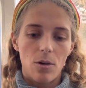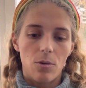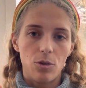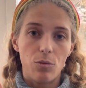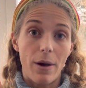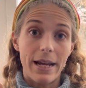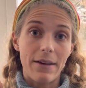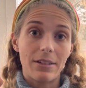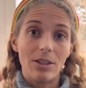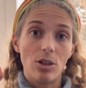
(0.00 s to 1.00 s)
you might have
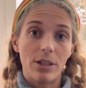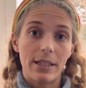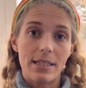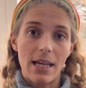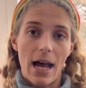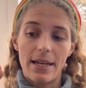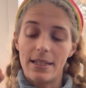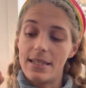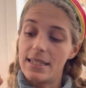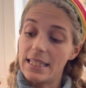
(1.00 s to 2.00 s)
to look inside and
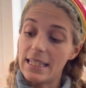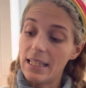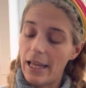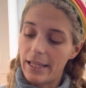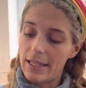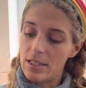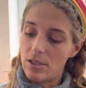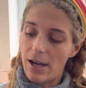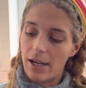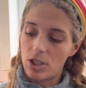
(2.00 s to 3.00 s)
see, like, is
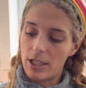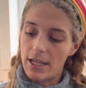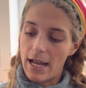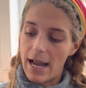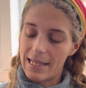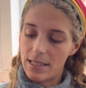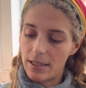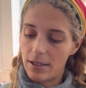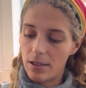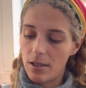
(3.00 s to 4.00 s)
there actually any ice in
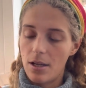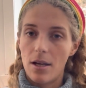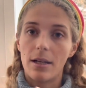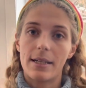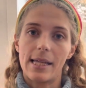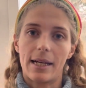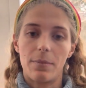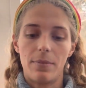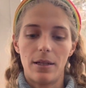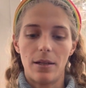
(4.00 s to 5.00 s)
there? Because that can
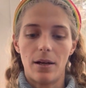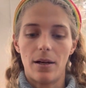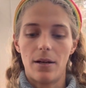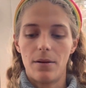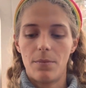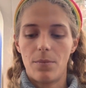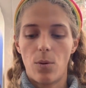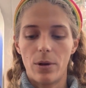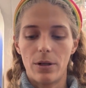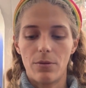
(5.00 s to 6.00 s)
be a
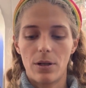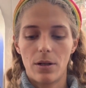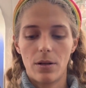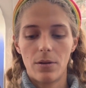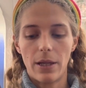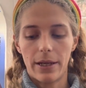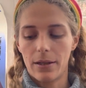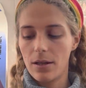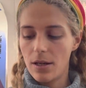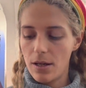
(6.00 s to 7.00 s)
point of
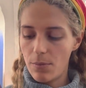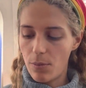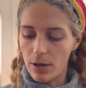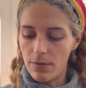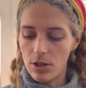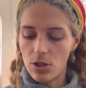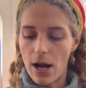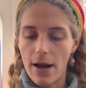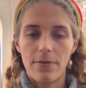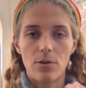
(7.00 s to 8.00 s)
issue.
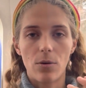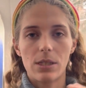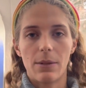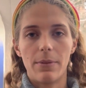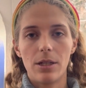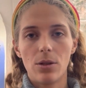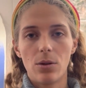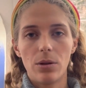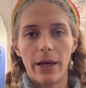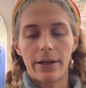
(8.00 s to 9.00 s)
I know somebody
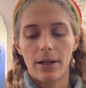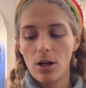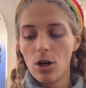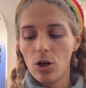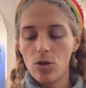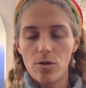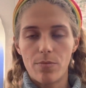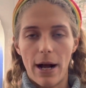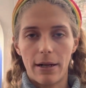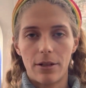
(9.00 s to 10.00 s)
whose
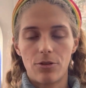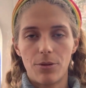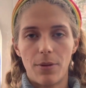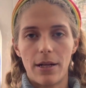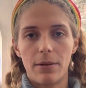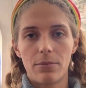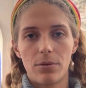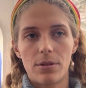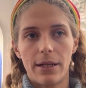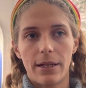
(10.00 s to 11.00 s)
backcountry binding
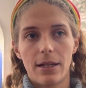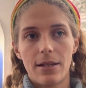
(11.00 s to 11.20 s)
boots, like